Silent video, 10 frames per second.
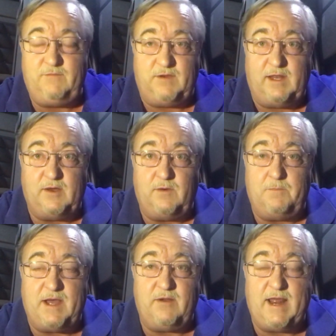video
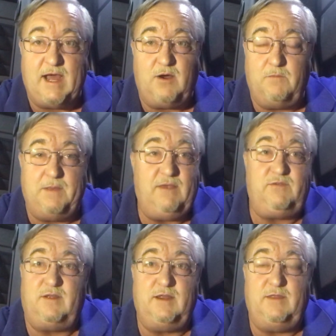about how
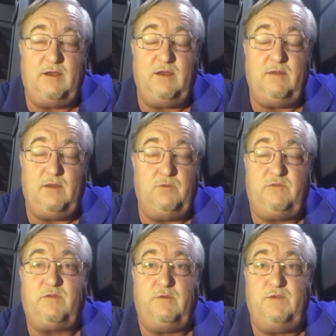basically there was
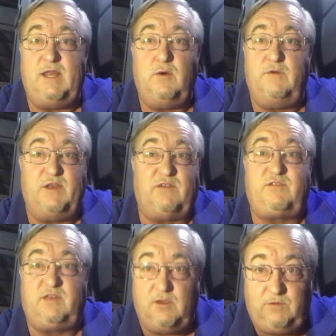just a video of
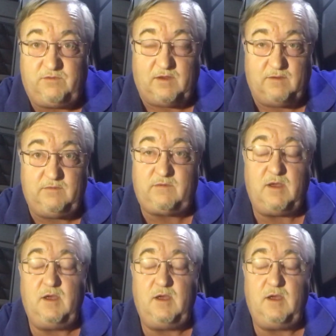excuses